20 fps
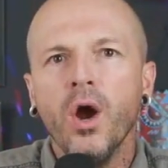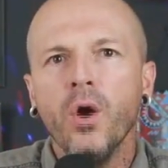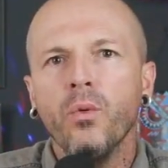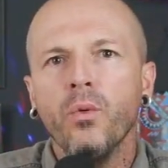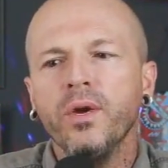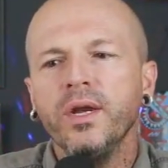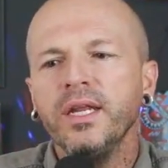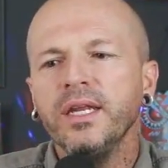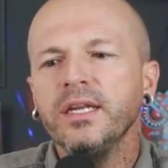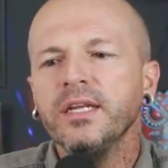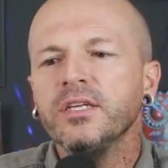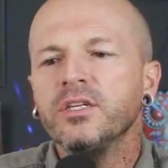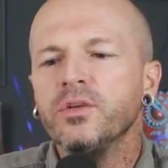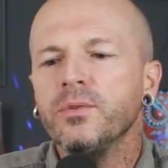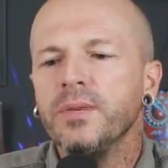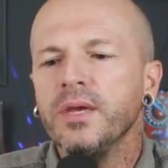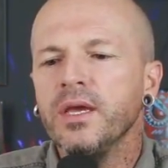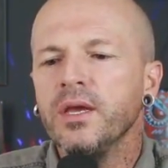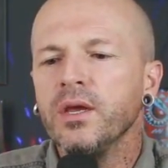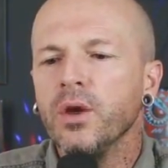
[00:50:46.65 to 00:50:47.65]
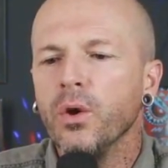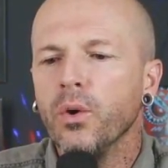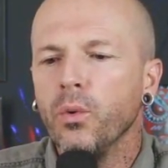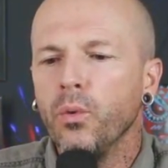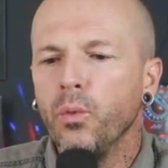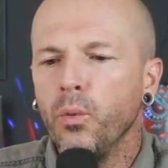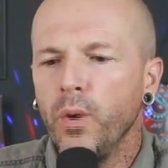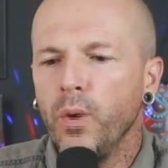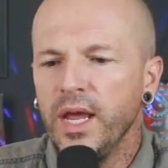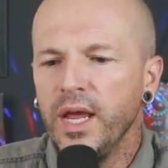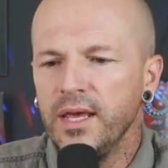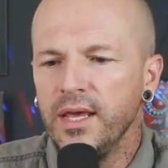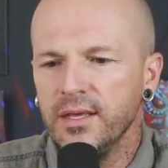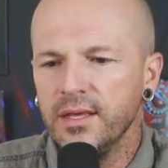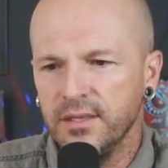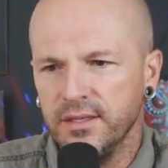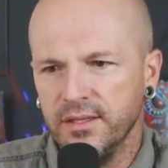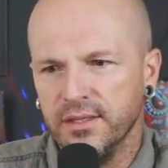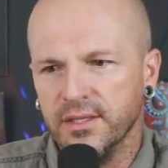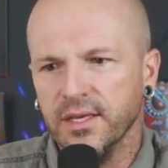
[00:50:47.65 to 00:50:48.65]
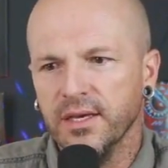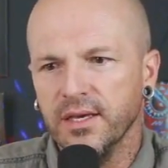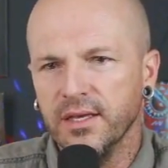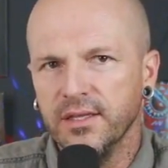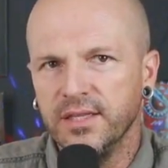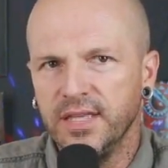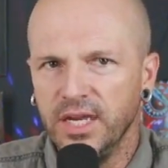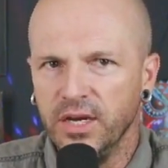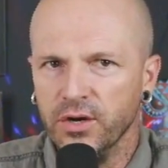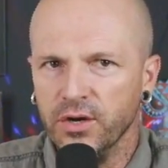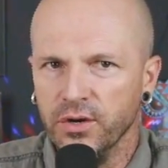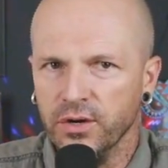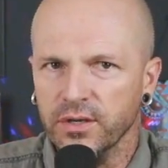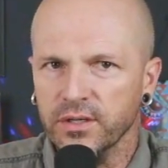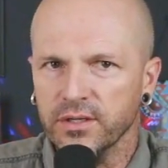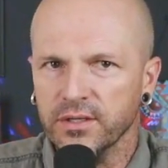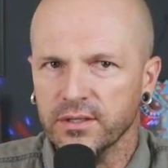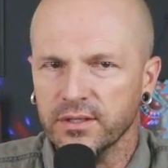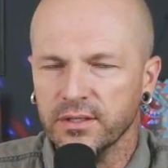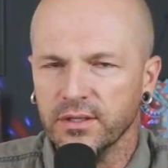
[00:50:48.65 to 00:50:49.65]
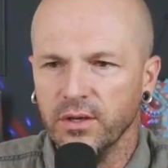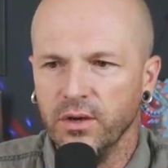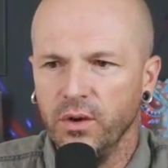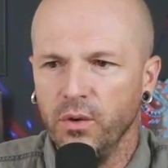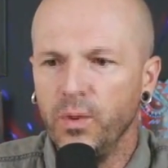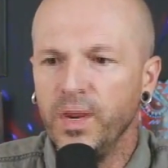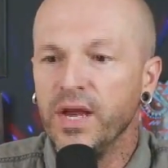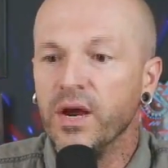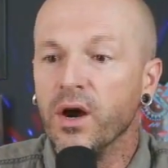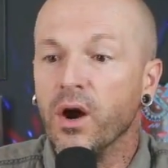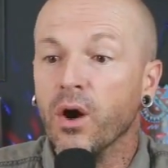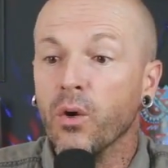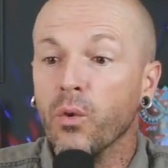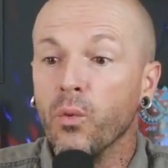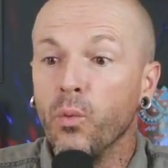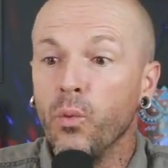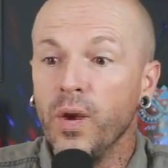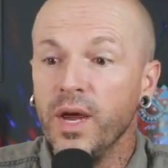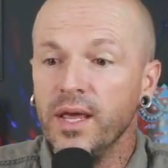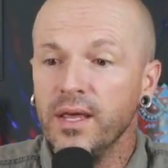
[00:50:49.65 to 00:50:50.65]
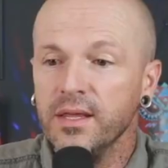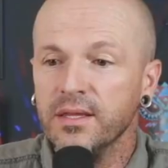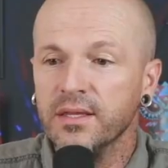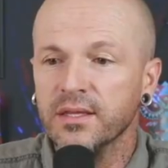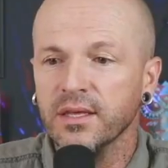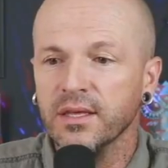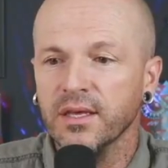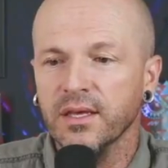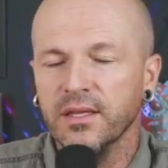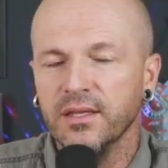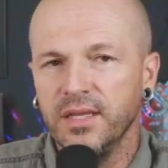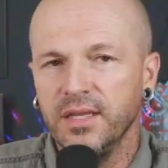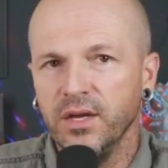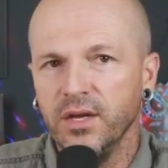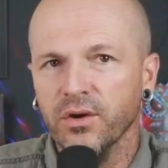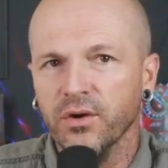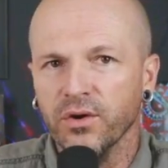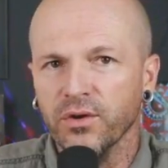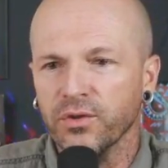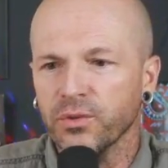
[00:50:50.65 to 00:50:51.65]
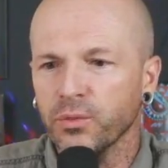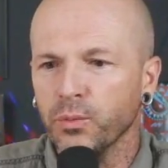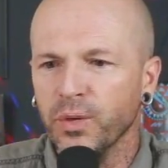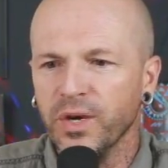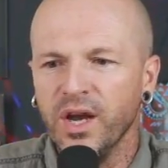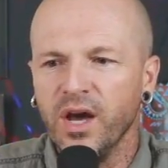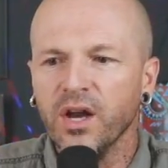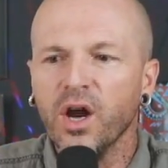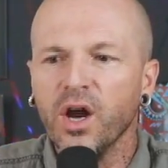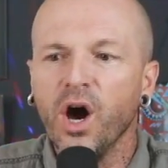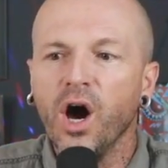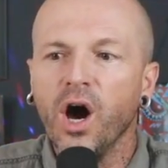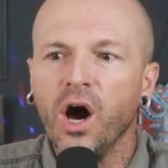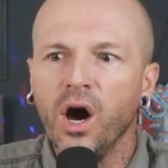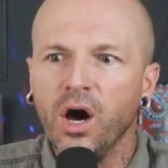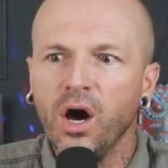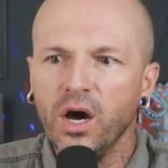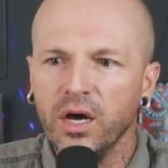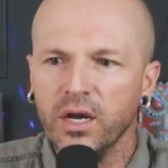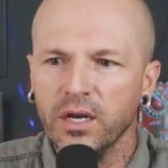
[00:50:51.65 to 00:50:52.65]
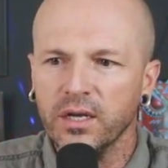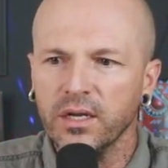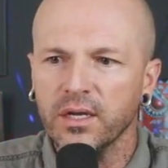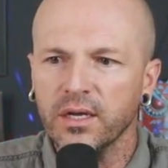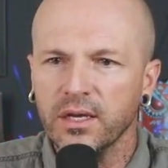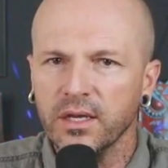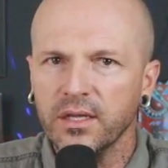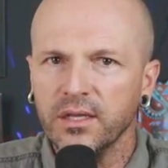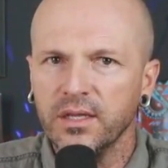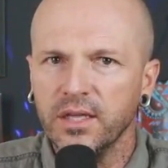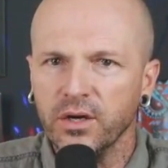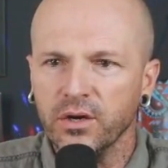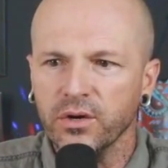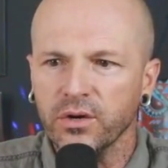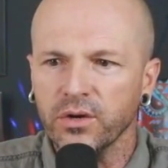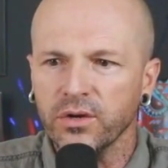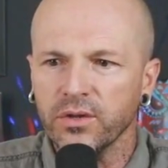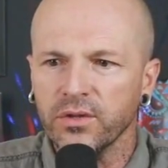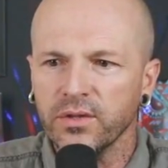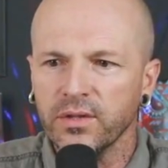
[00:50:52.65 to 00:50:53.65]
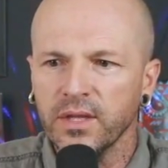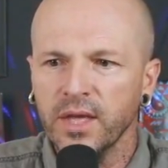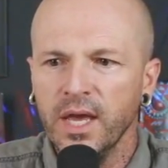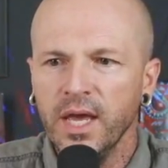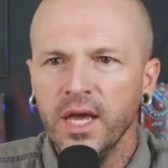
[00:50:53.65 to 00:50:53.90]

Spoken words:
We're needing to be with the earth. We are with the earth. We're not on the earth.